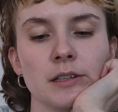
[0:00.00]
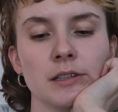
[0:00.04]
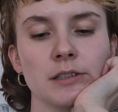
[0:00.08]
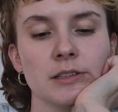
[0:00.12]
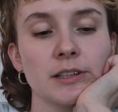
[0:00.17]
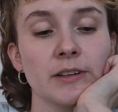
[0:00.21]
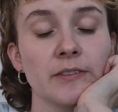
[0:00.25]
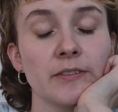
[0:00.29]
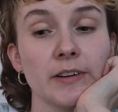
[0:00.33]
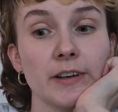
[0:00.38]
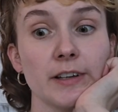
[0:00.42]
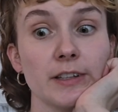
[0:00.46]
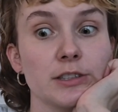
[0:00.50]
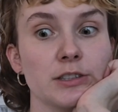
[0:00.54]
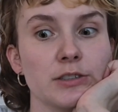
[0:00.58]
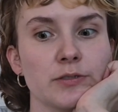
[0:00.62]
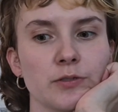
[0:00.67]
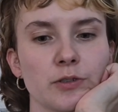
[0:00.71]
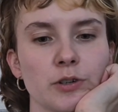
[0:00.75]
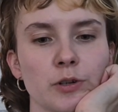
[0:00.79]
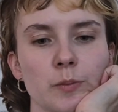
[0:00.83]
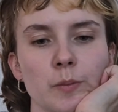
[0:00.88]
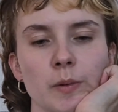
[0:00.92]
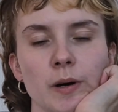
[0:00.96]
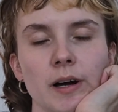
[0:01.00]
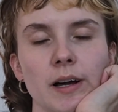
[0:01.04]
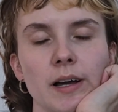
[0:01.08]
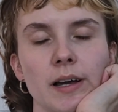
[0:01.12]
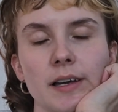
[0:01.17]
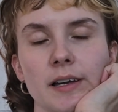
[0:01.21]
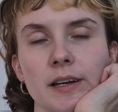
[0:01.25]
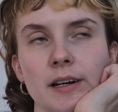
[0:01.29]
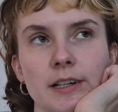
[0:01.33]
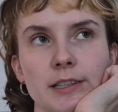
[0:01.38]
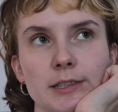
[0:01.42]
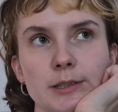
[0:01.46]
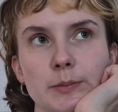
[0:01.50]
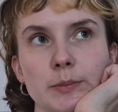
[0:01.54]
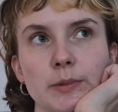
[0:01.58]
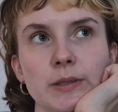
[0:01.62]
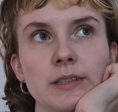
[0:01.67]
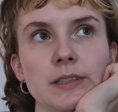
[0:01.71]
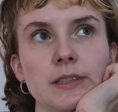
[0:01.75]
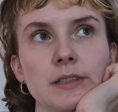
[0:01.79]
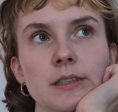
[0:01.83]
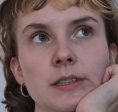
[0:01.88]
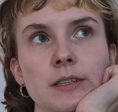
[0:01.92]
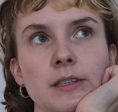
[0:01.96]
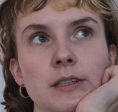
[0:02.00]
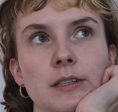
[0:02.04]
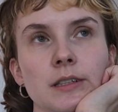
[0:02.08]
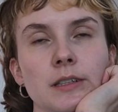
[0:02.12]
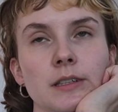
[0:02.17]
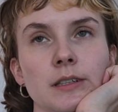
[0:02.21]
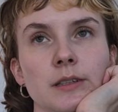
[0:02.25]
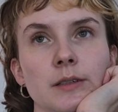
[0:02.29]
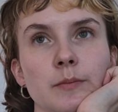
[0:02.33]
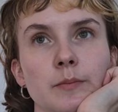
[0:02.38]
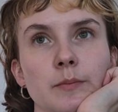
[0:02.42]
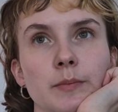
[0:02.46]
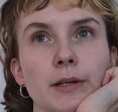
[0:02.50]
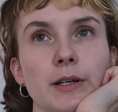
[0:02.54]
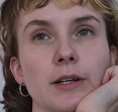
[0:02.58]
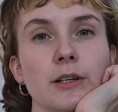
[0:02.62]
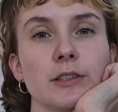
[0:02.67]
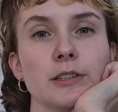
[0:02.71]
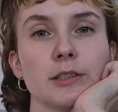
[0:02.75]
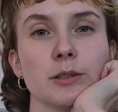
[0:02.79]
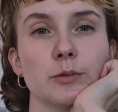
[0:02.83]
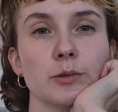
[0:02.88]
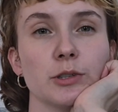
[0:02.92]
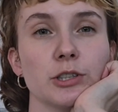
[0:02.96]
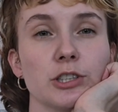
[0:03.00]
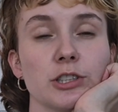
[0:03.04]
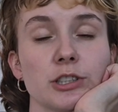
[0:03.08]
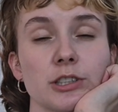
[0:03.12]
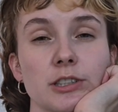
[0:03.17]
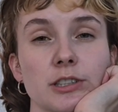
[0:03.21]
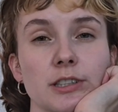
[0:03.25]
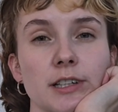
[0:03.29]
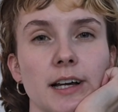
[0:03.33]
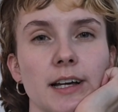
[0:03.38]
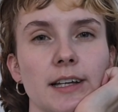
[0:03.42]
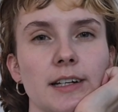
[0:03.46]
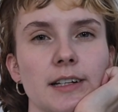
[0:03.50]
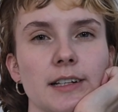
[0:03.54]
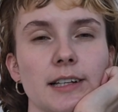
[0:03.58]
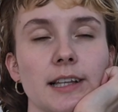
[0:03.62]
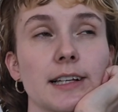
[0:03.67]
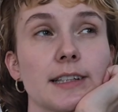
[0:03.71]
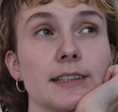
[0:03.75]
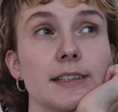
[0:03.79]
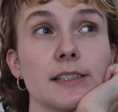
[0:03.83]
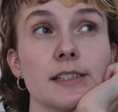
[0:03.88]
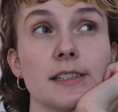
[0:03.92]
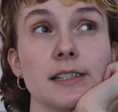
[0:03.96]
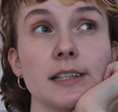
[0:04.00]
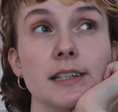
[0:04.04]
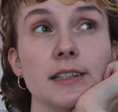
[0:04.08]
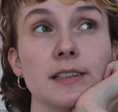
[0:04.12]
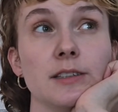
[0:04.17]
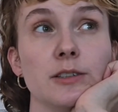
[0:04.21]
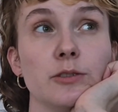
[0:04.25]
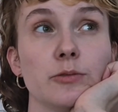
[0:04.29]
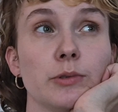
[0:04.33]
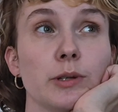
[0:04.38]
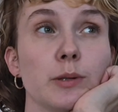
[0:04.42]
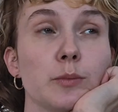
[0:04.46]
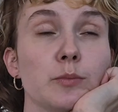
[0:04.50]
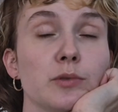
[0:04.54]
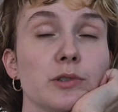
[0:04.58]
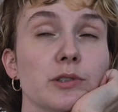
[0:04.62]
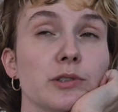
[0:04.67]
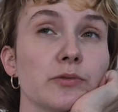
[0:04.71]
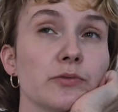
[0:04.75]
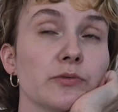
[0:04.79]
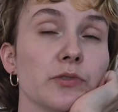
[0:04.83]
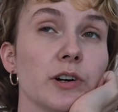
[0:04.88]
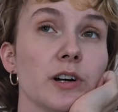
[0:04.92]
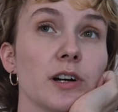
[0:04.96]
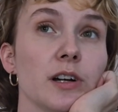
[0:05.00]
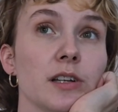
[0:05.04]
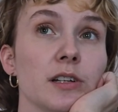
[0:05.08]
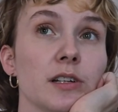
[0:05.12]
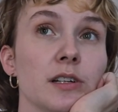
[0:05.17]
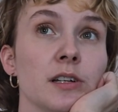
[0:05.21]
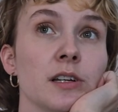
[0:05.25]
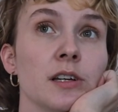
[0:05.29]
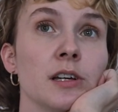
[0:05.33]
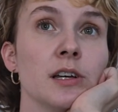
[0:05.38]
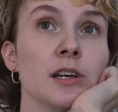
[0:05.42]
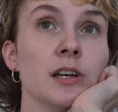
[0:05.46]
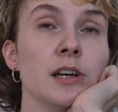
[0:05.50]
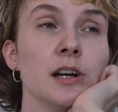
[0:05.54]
the vest for my husband, because it was just kind of like the seated rib was fun.